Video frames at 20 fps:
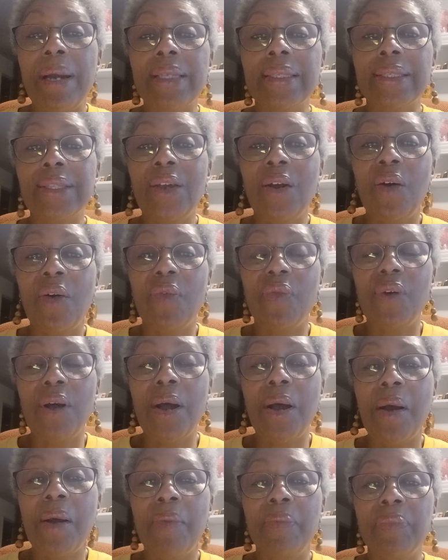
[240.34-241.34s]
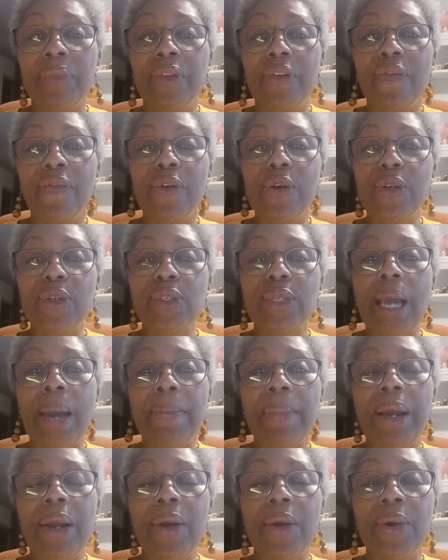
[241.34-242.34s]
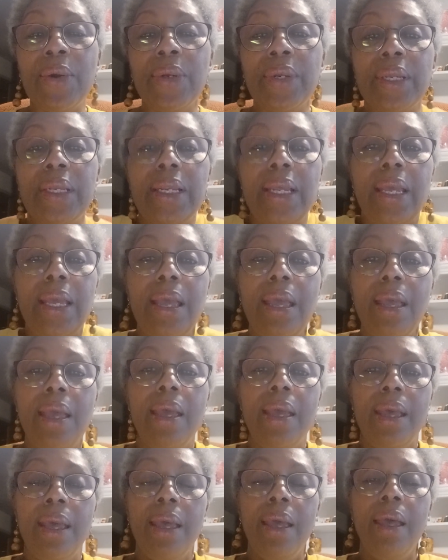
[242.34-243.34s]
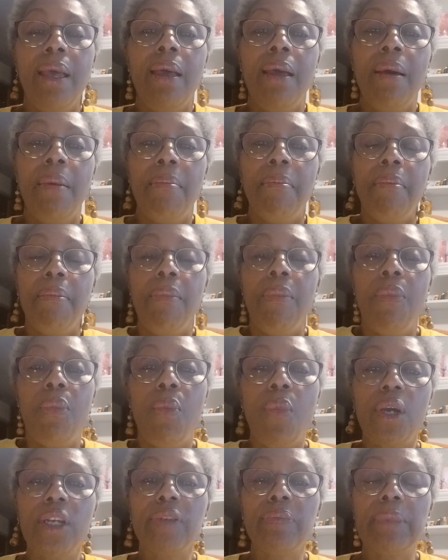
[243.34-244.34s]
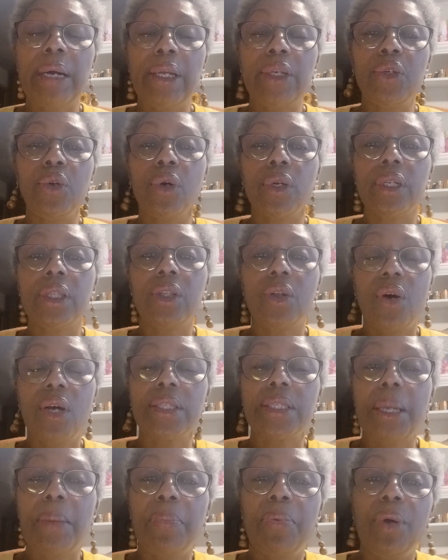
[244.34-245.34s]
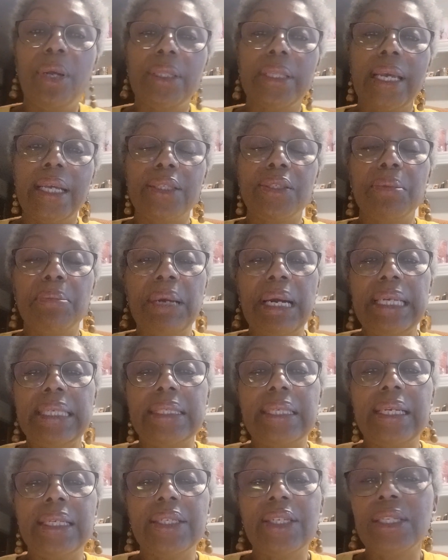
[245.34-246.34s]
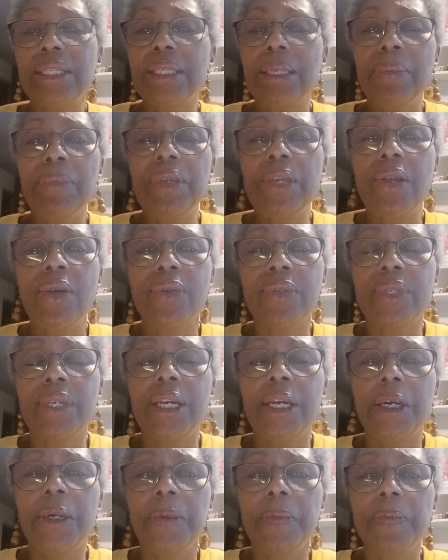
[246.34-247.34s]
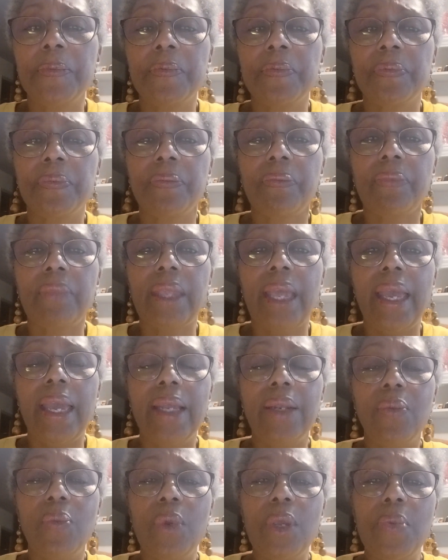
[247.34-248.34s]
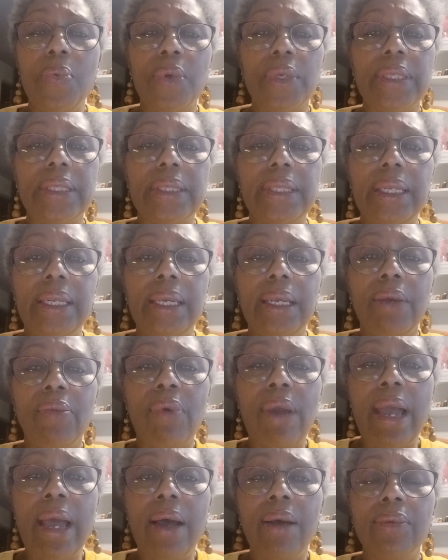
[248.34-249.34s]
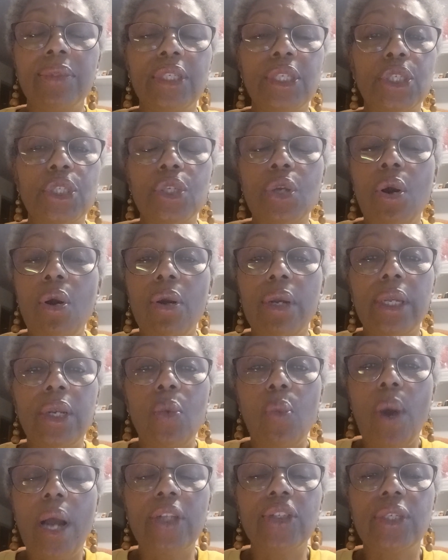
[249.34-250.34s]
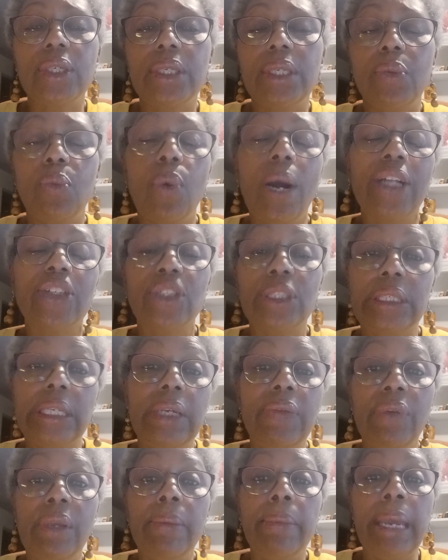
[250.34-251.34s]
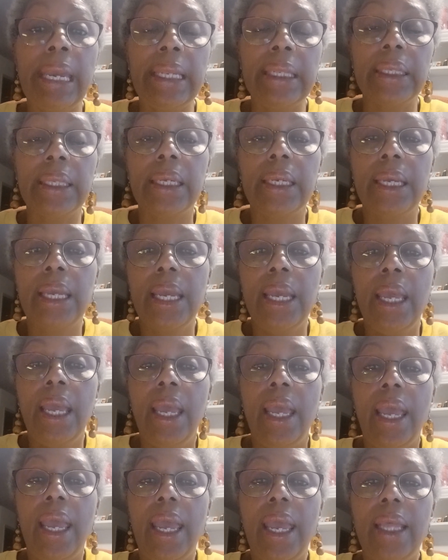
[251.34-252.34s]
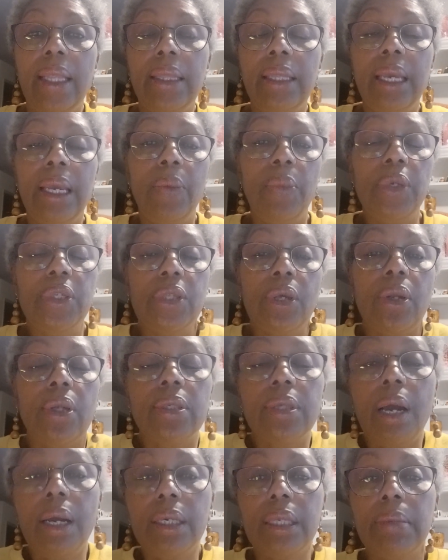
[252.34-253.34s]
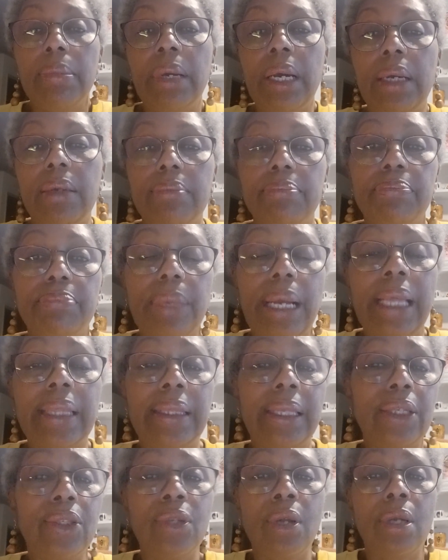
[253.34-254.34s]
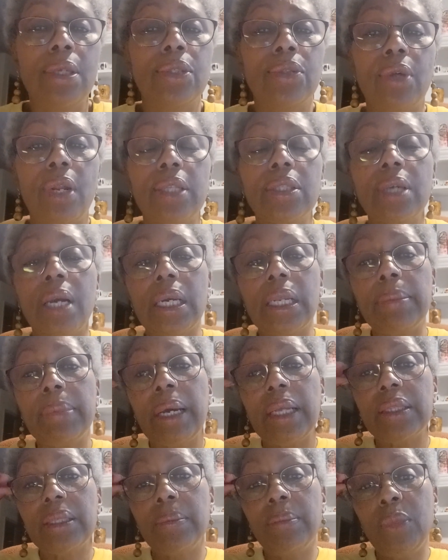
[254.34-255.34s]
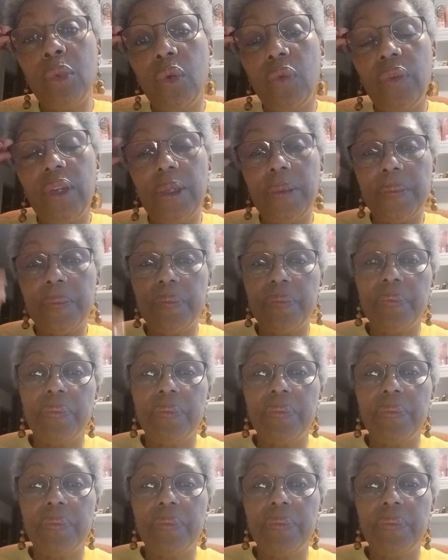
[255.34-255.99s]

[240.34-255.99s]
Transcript: myself. Um, the first time I heard it, one of my daughter-in-laws had brought that to my attention some years ago. And we were sitting around just talking and watching, watching TV mainly. And then we started talking about, I think, started talking about the movie.